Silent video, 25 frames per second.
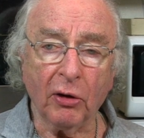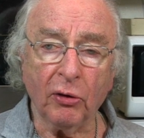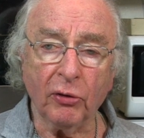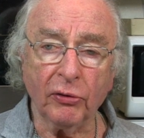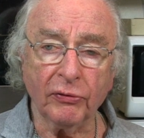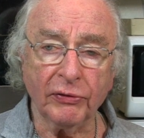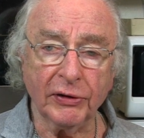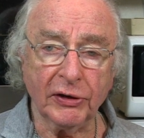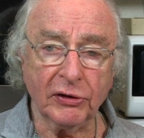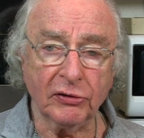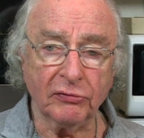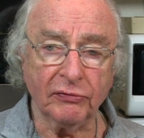
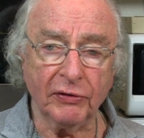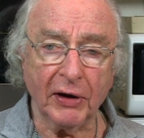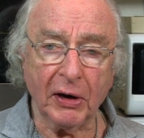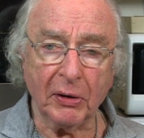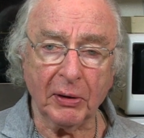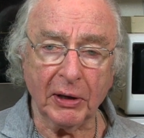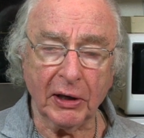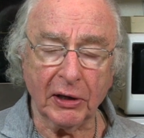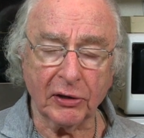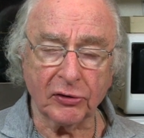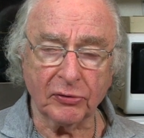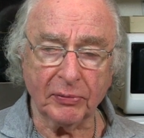all these
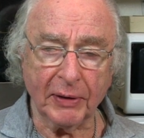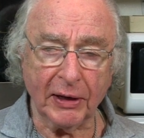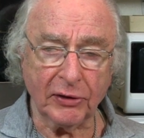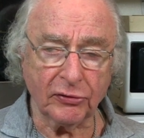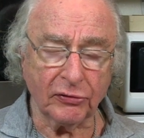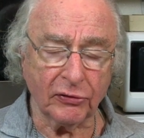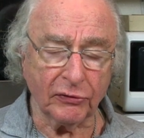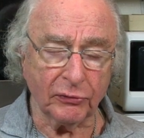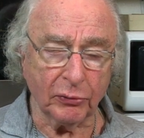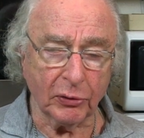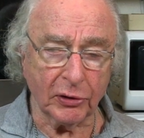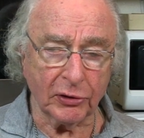very
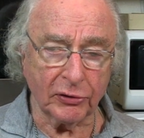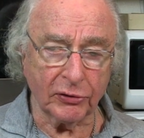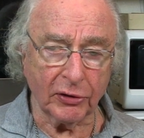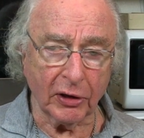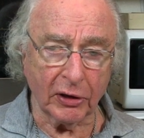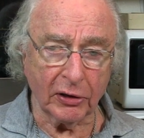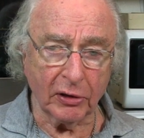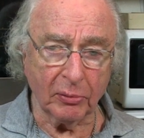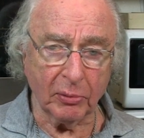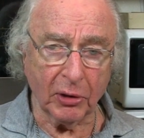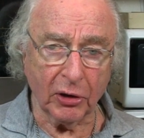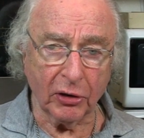expensive ones
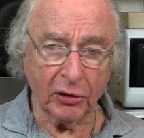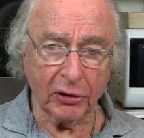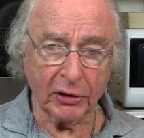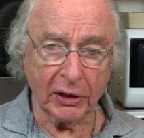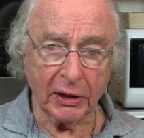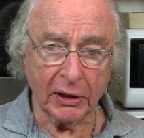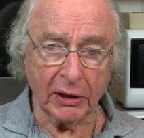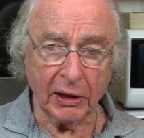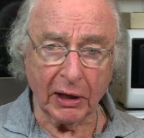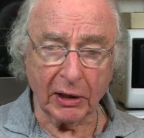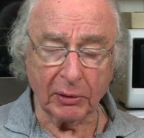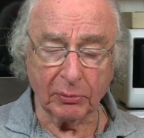on the
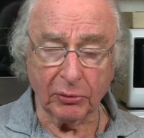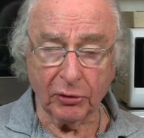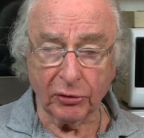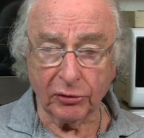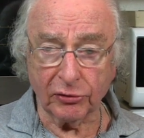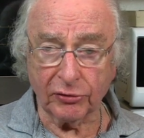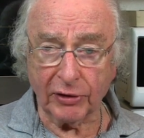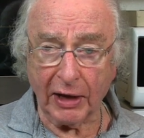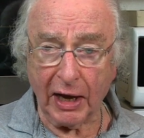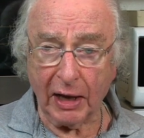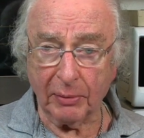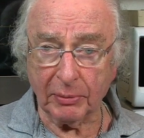market, like
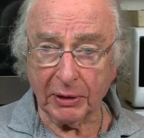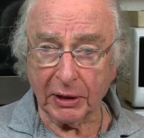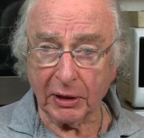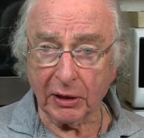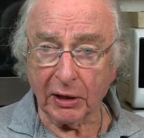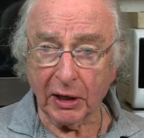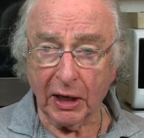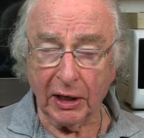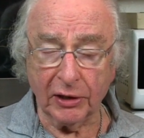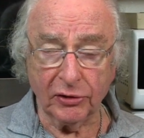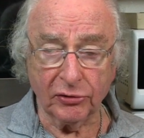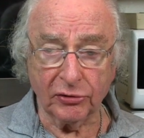
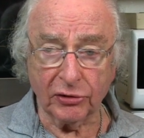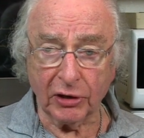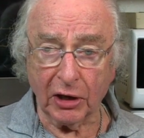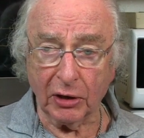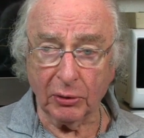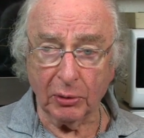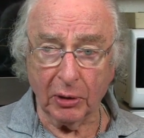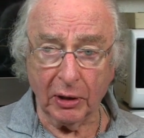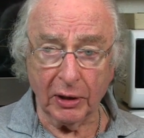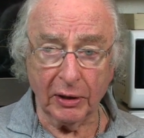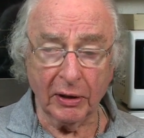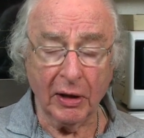balsamic and so
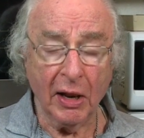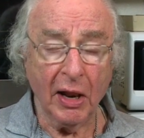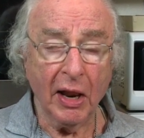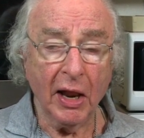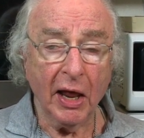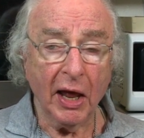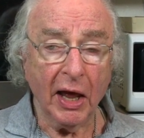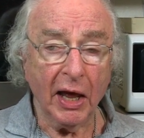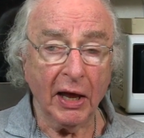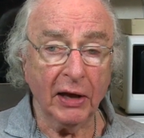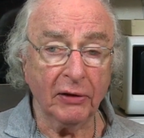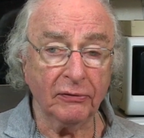on.
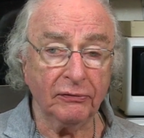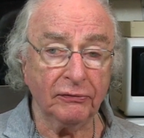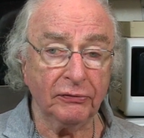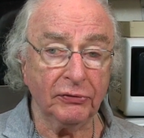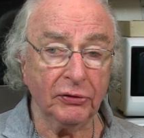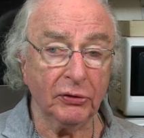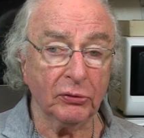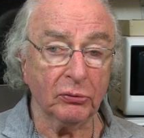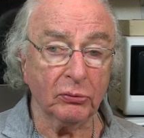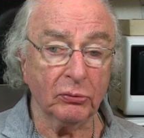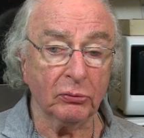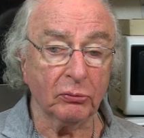If
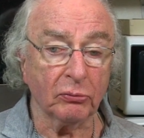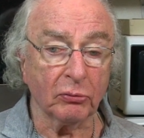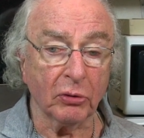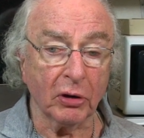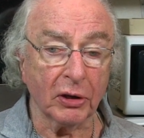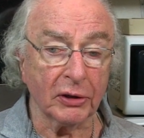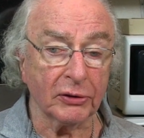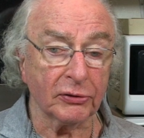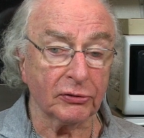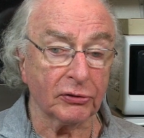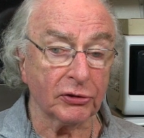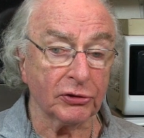you
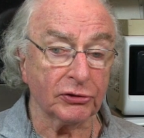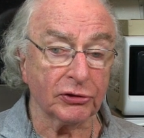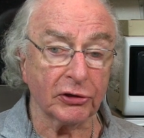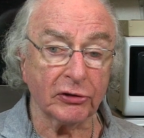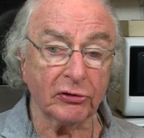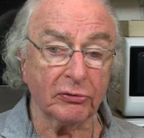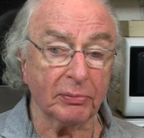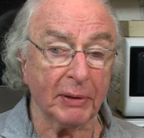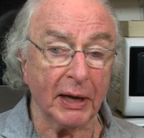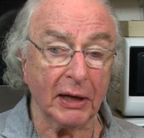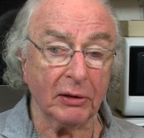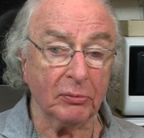want to
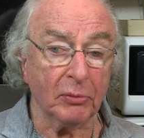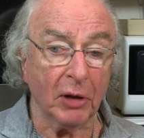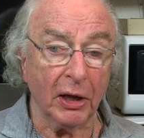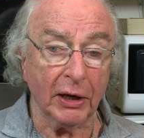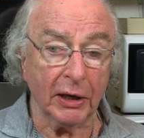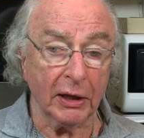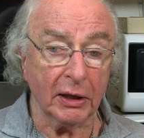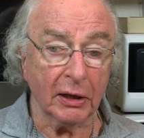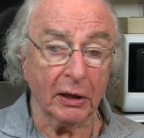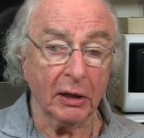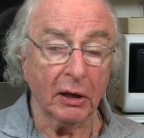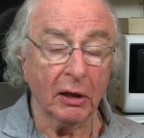just spend
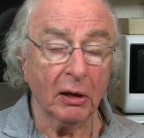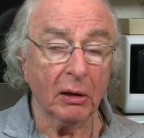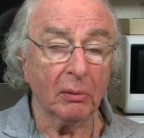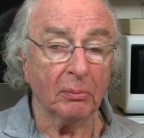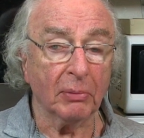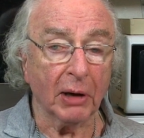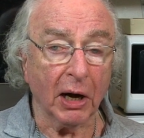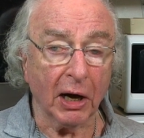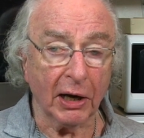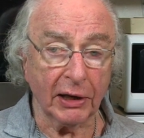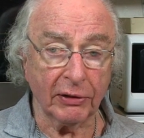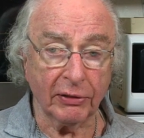money,
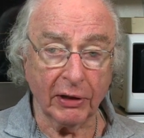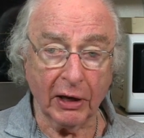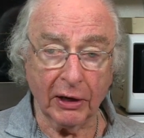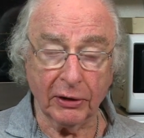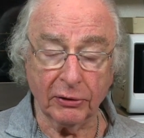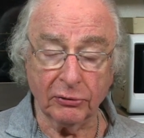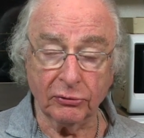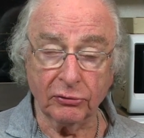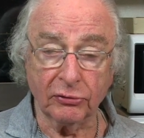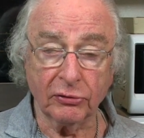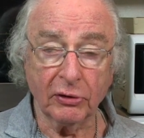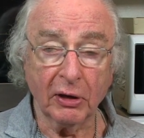buy
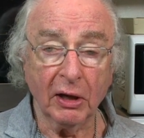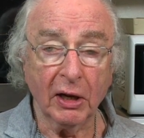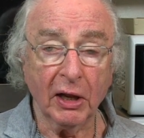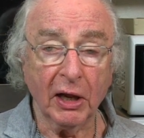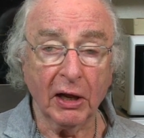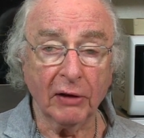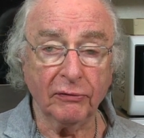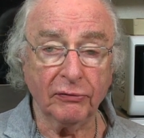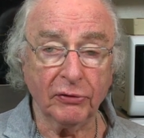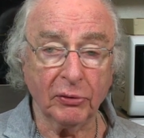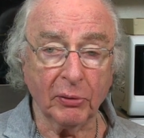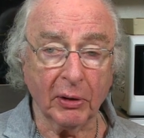those.
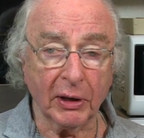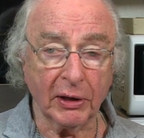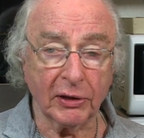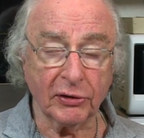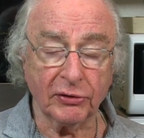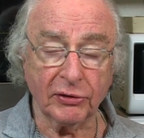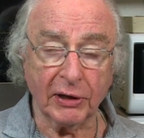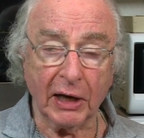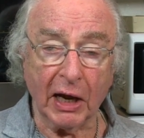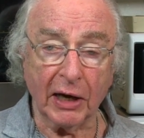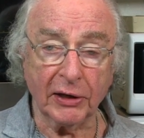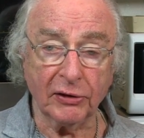If you want
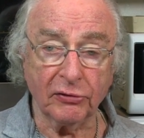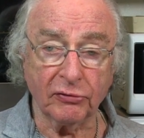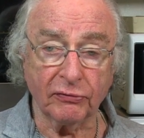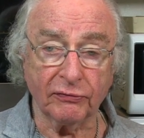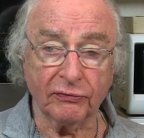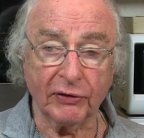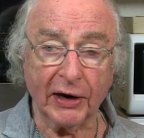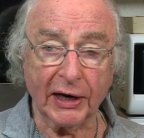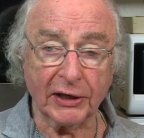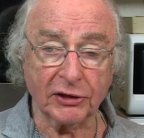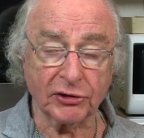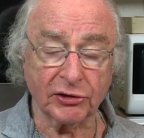a nice
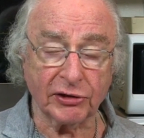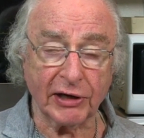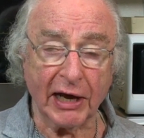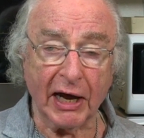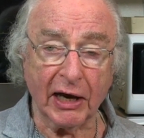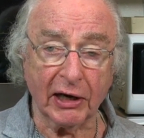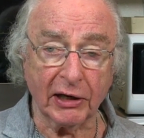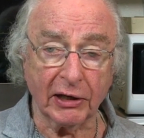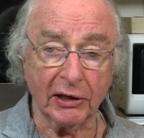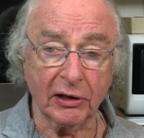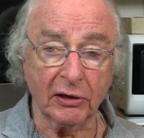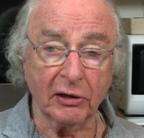fresh
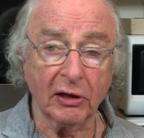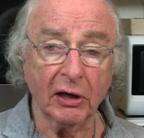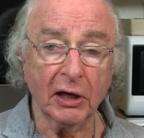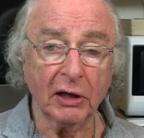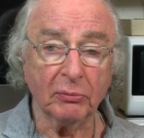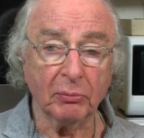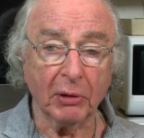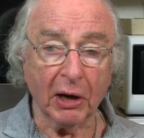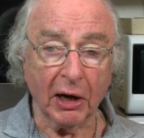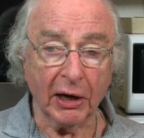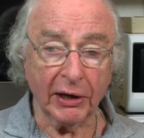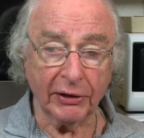salad,
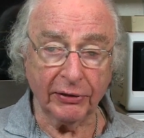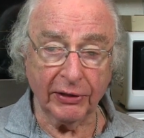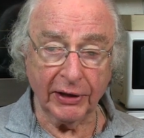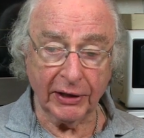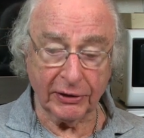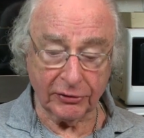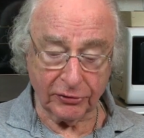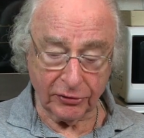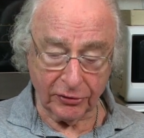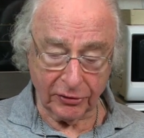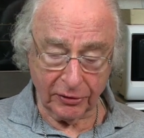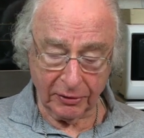buy
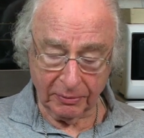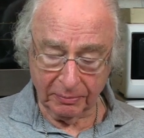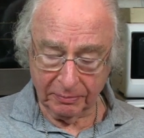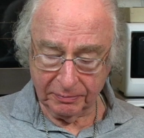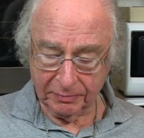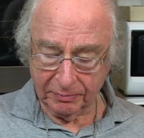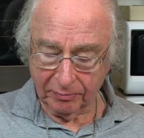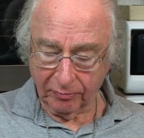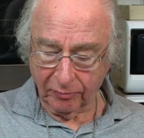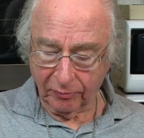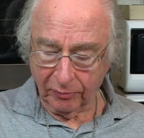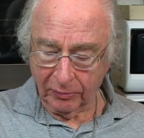this.
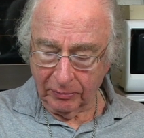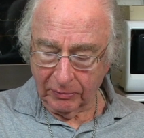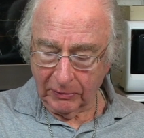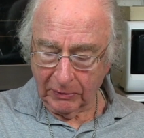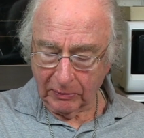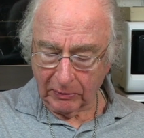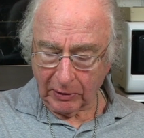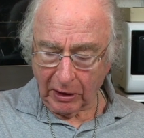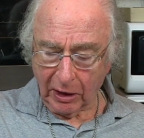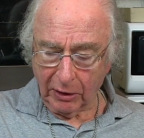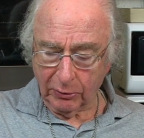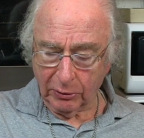
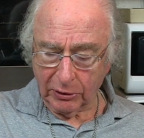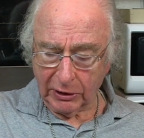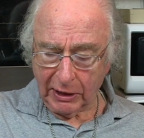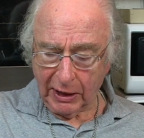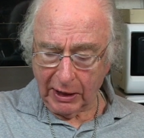I will